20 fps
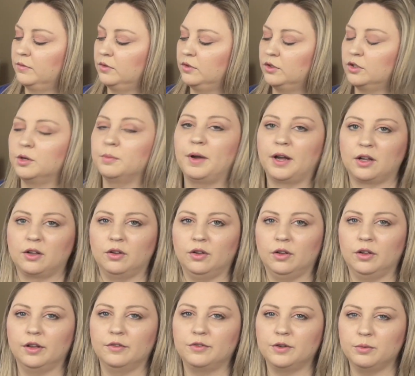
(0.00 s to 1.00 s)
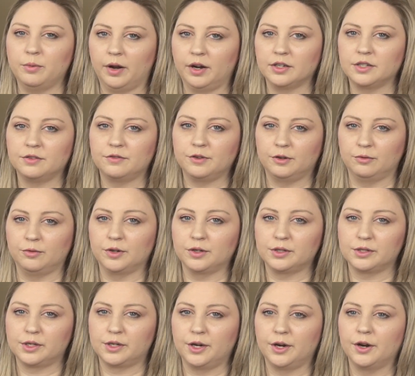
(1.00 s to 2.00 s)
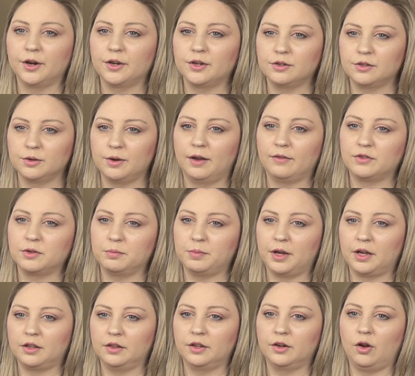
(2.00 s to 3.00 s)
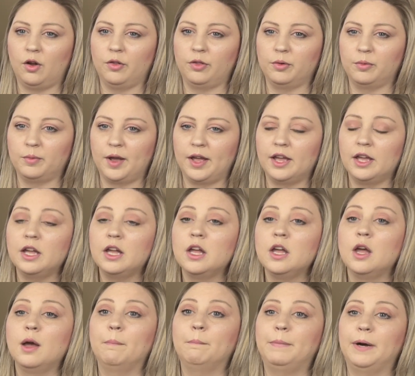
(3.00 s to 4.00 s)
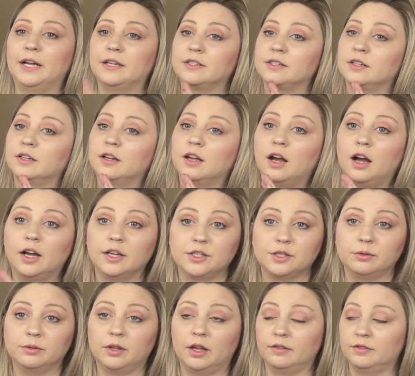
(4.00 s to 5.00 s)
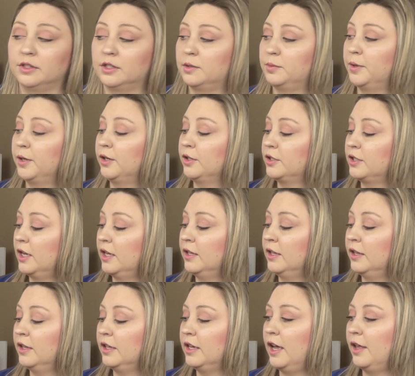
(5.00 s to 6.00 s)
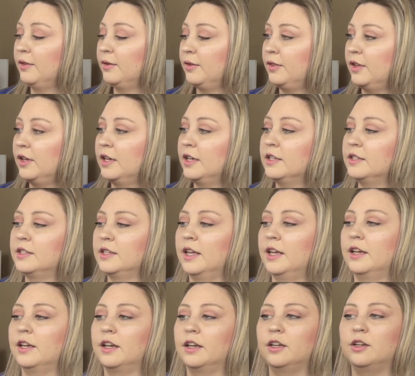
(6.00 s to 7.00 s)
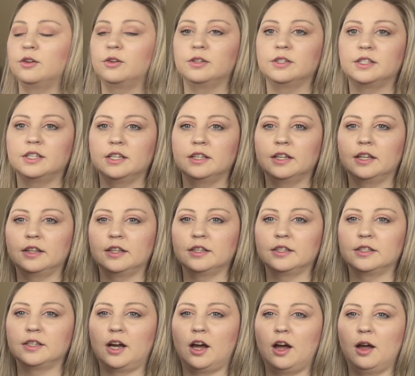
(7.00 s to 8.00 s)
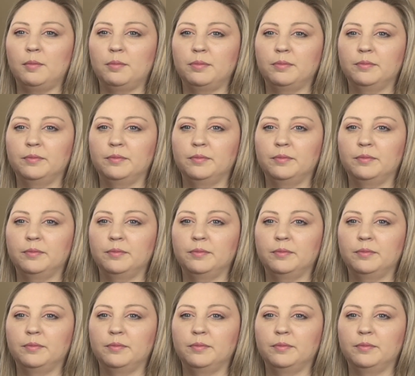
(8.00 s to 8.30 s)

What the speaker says: to buckle. If you want it to feel real secure, you do have to buckle it all the way. But I do love this purse. And then the other thing is, like, you can see that this top